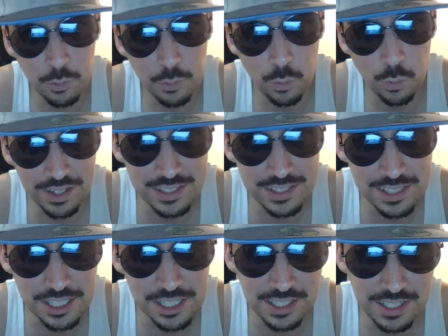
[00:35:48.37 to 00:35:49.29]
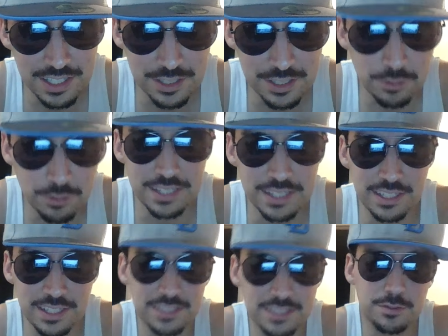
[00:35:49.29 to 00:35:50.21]
one decision in
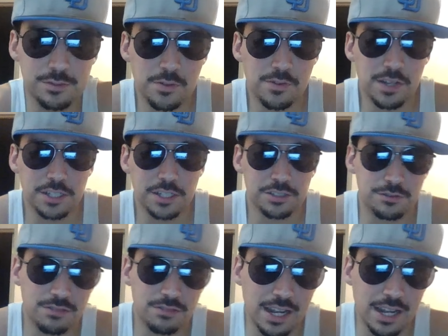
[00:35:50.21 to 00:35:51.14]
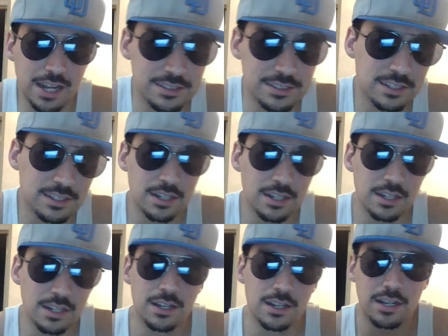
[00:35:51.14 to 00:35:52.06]
26 of his professional fights.
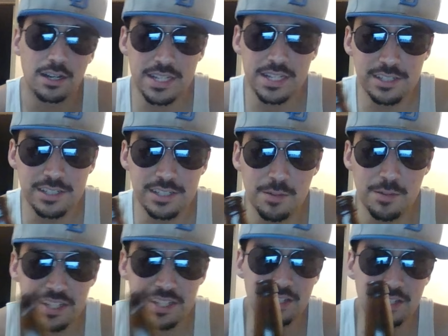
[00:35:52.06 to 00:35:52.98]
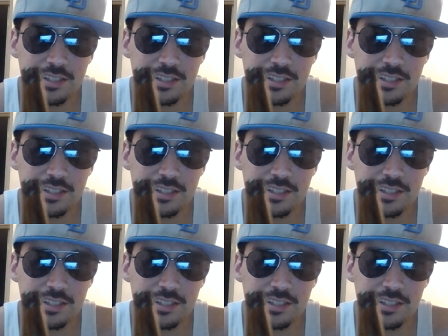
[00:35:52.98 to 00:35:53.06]
He's coming in